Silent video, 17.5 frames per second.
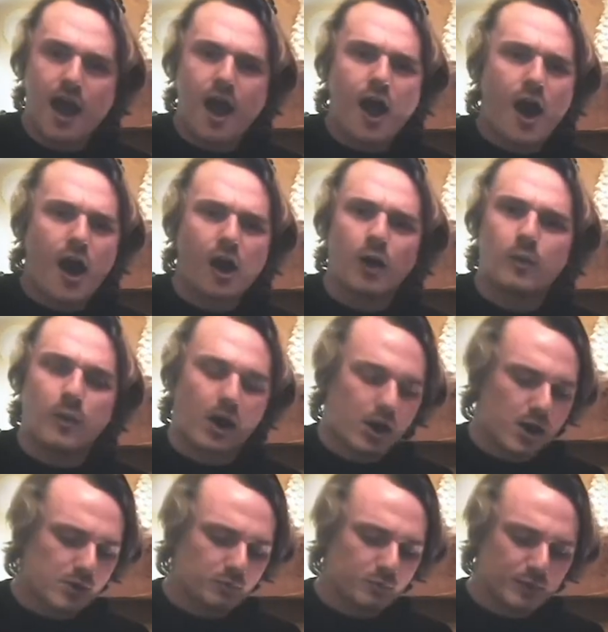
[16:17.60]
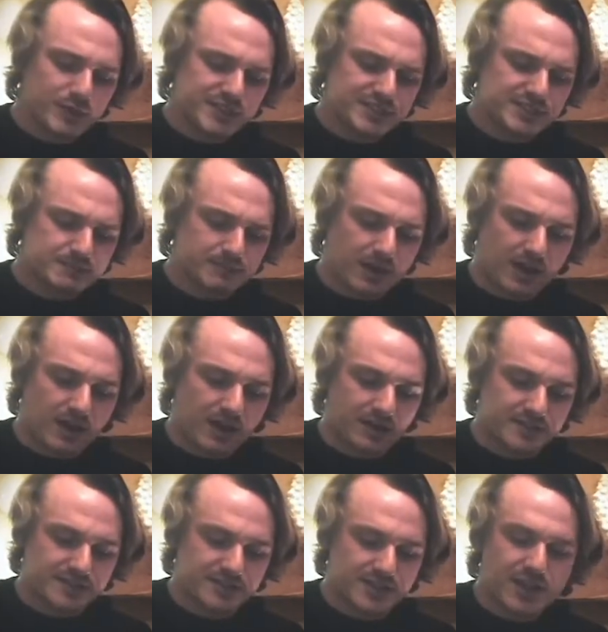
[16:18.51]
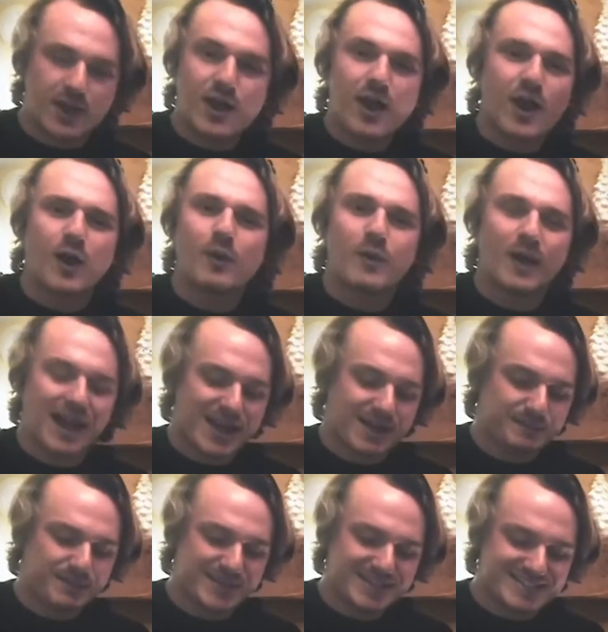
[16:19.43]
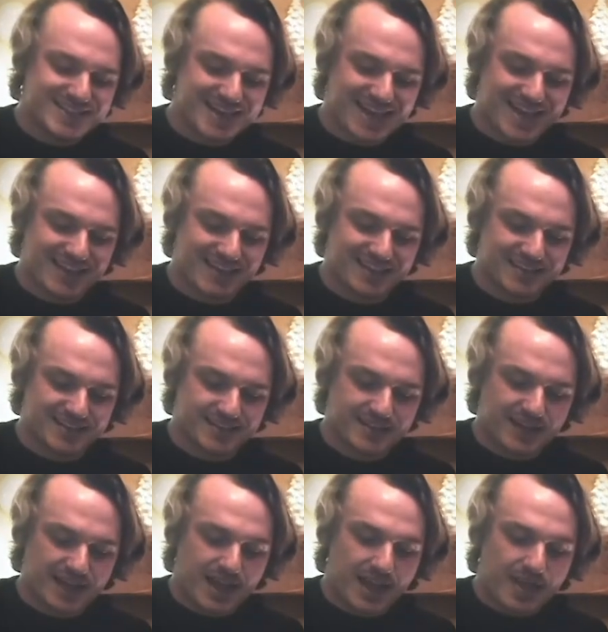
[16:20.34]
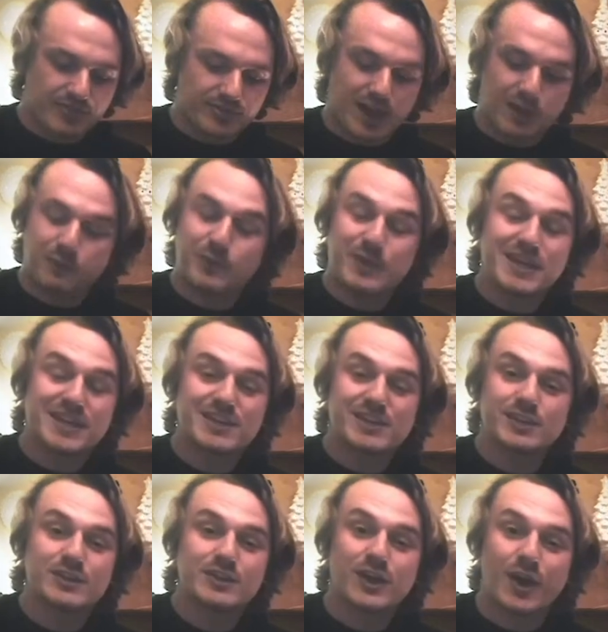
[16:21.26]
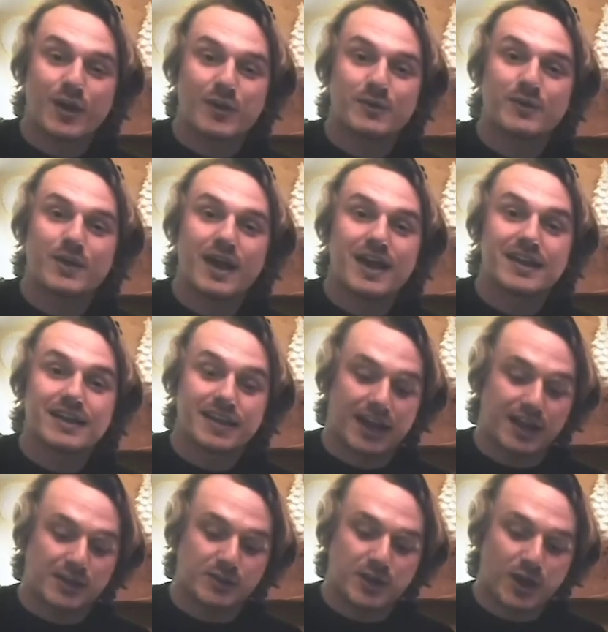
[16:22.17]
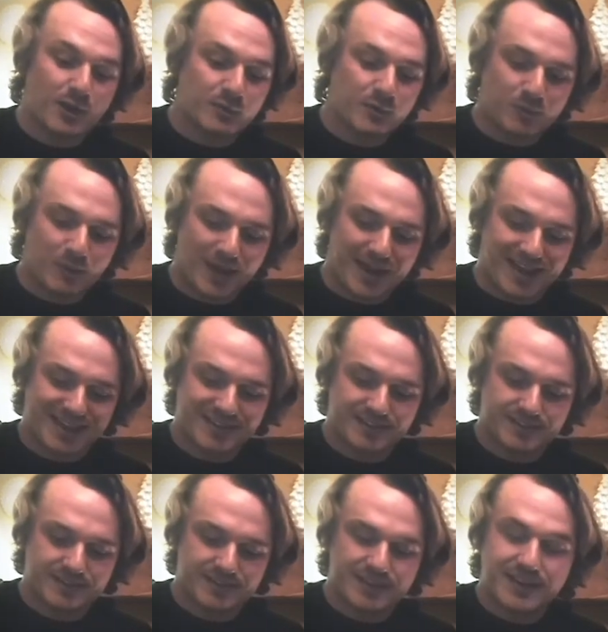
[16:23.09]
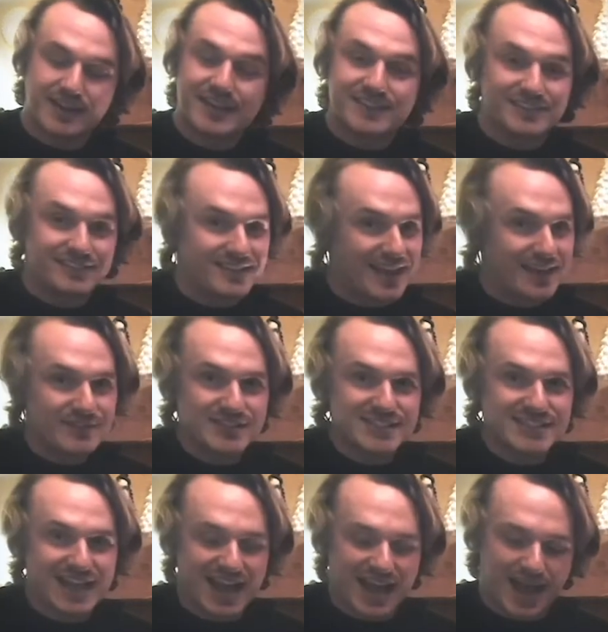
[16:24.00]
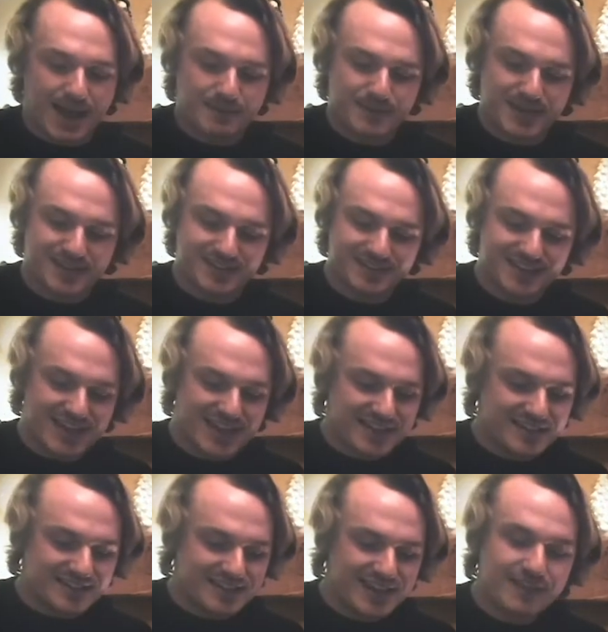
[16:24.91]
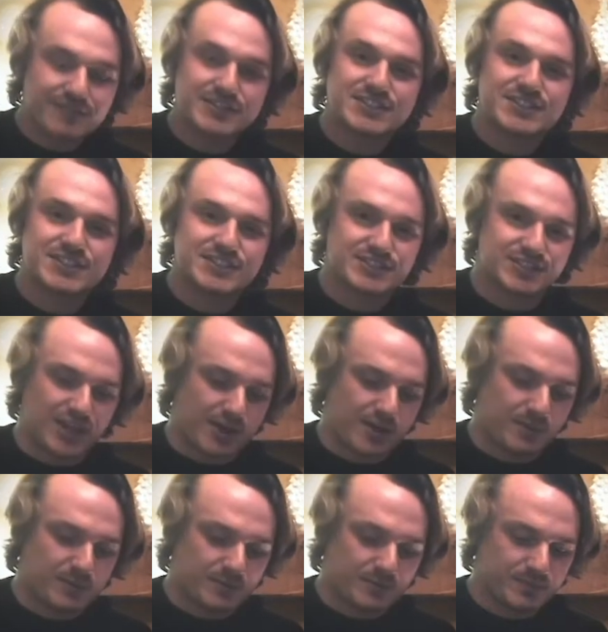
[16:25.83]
Oh, aren't we smart? Oh, happy day. Now we can go away. Never to hammer, never to sew.